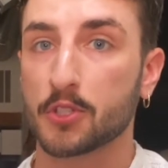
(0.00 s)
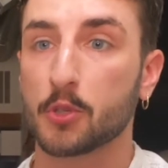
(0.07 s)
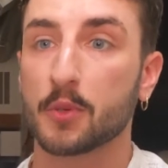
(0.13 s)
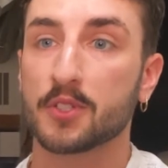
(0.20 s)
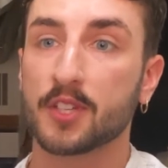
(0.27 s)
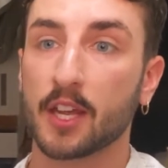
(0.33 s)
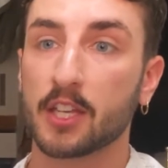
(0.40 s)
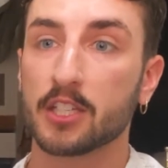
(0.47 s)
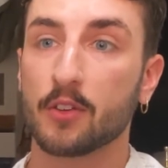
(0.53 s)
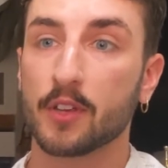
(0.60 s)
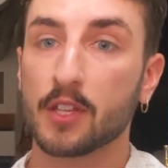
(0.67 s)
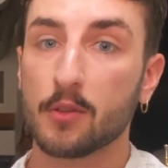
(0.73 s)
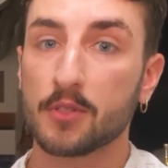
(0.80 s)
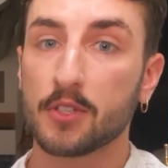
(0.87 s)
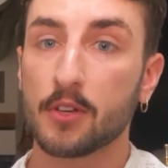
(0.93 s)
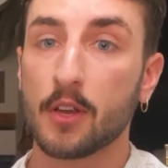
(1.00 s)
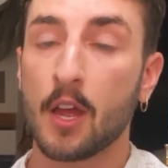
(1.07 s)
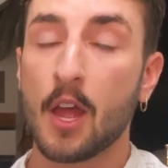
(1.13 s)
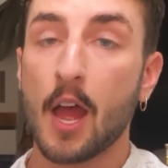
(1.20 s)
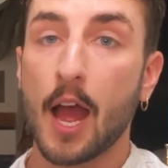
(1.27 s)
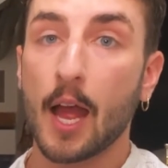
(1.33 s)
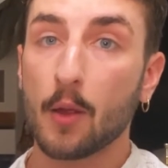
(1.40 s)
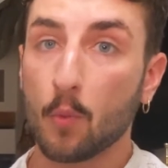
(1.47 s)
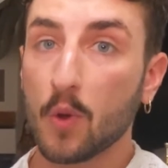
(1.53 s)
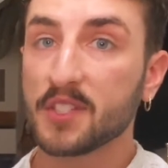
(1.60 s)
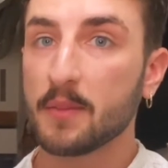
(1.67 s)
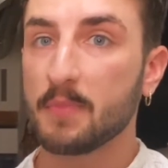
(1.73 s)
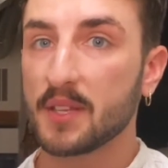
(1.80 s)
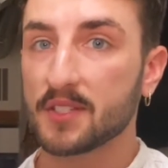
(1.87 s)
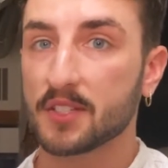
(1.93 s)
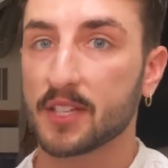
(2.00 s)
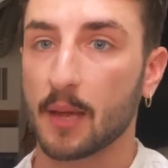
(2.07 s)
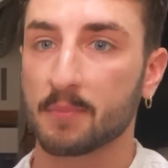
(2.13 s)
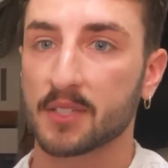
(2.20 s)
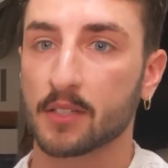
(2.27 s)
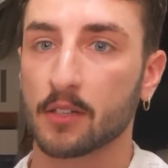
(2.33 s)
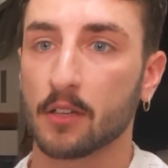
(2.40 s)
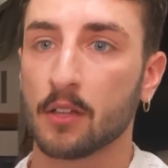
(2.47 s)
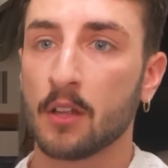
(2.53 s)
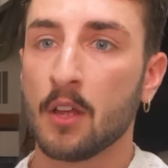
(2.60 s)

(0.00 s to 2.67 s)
to a secondary user, I was a bit skeptical.